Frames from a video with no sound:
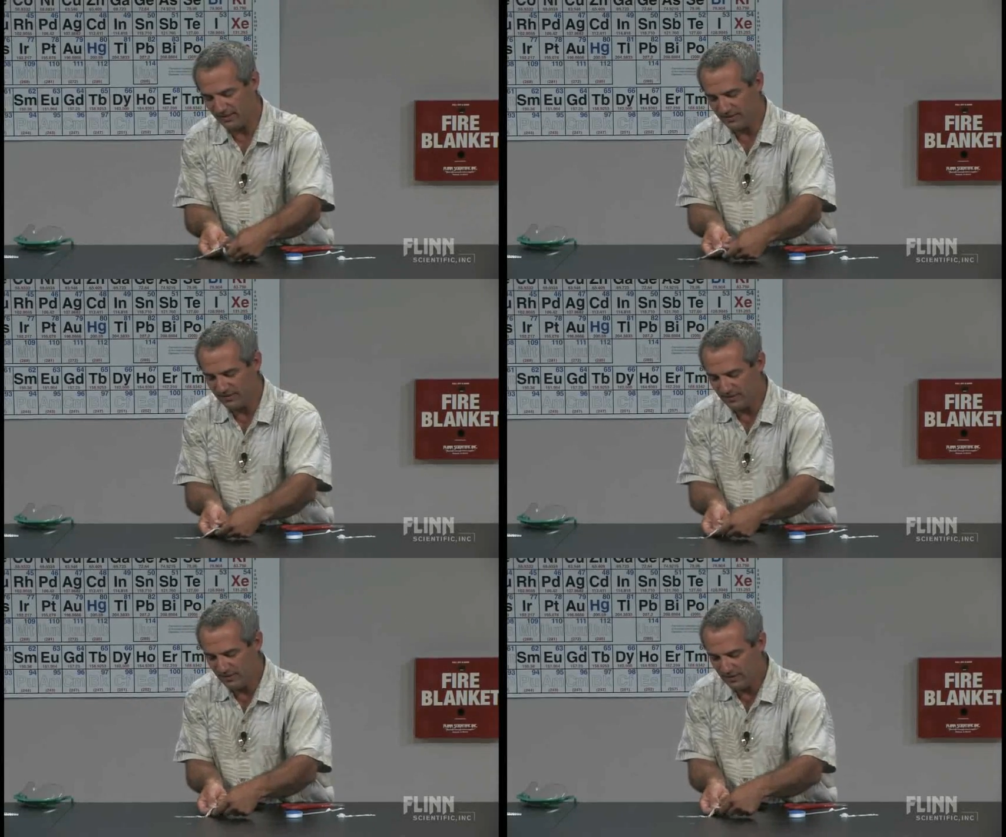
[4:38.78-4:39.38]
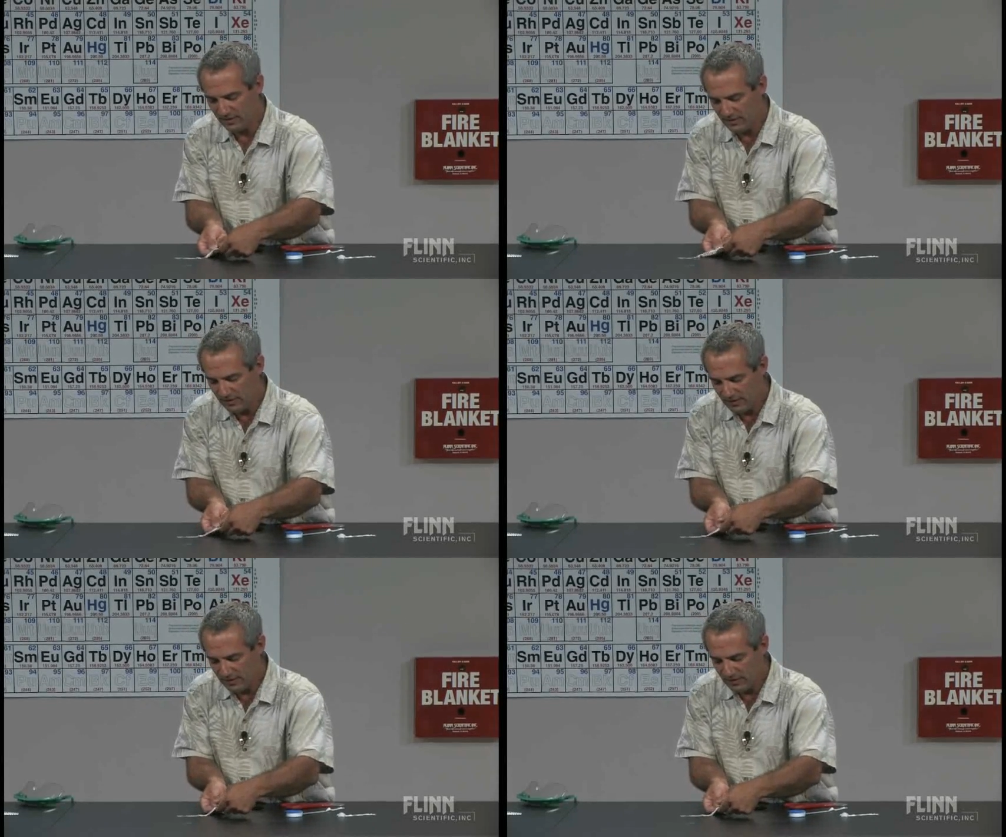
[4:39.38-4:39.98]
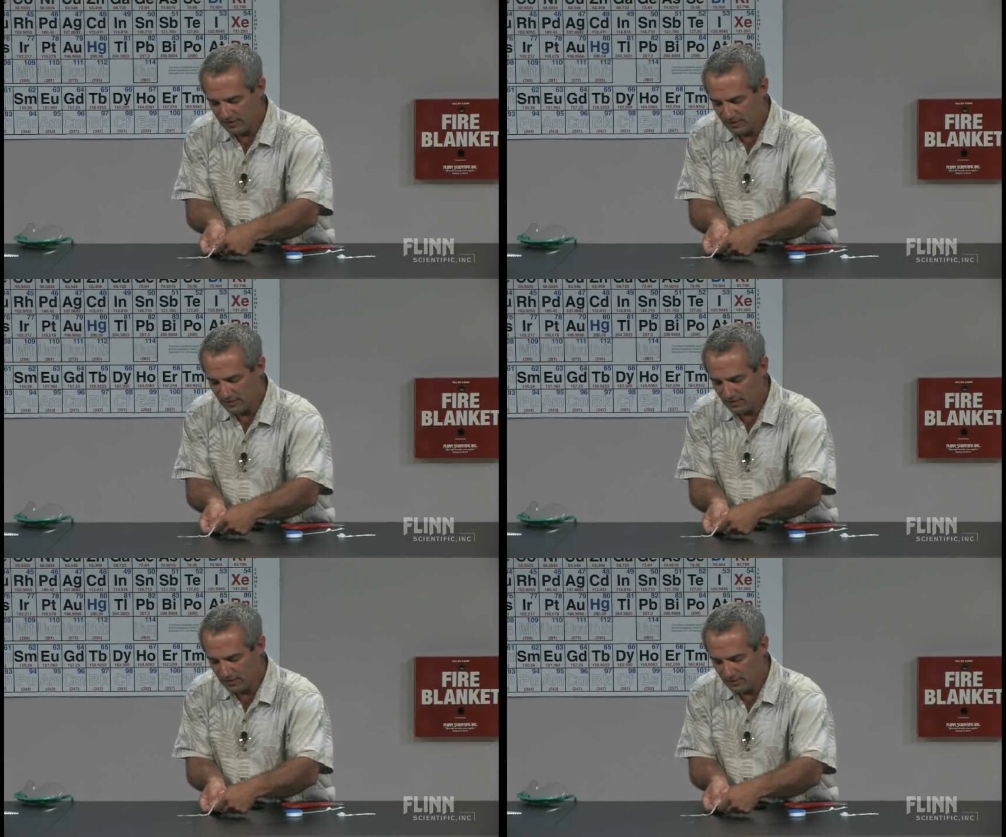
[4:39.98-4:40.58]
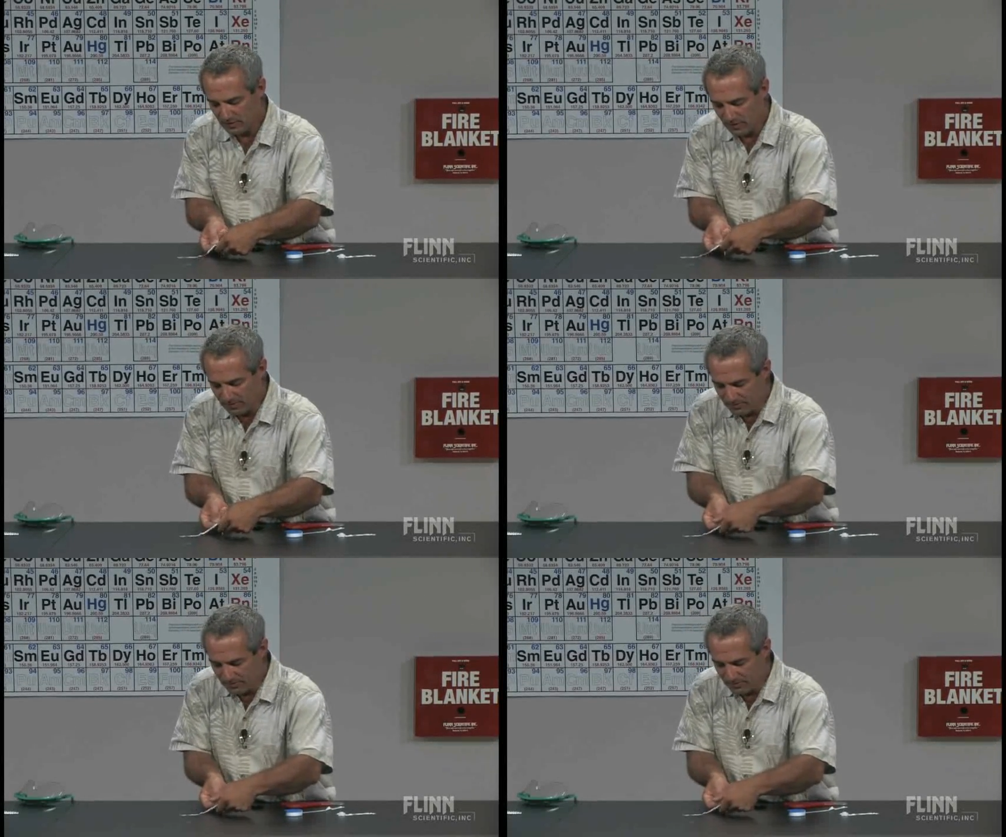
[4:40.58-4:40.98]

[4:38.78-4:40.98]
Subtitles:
Nothing is said.